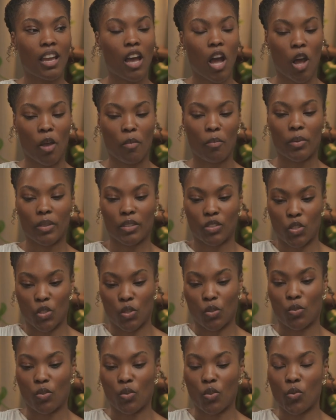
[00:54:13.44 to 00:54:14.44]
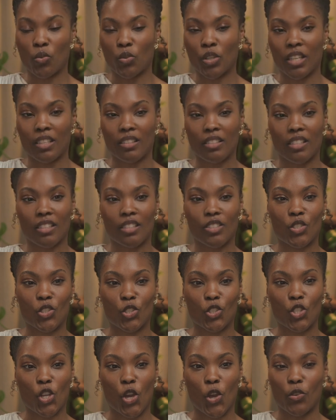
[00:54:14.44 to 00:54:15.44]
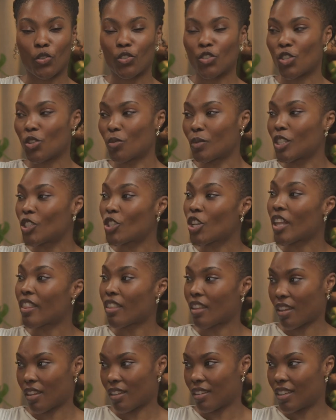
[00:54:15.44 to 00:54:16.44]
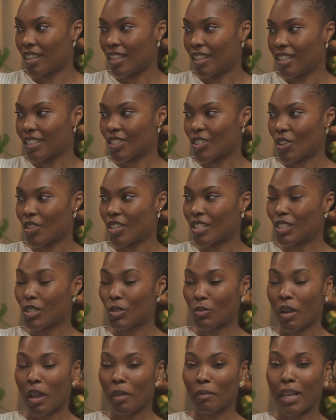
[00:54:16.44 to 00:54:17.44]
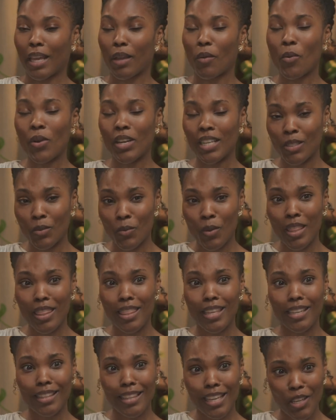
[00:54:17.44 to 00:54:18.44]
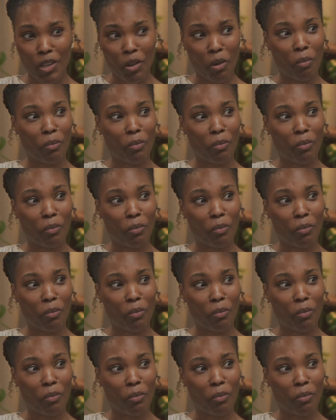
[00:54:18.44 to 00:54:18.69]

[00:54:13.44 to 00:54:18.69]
up to audiences, to shows, to each other. So this is why I'm like, what is one thing that you're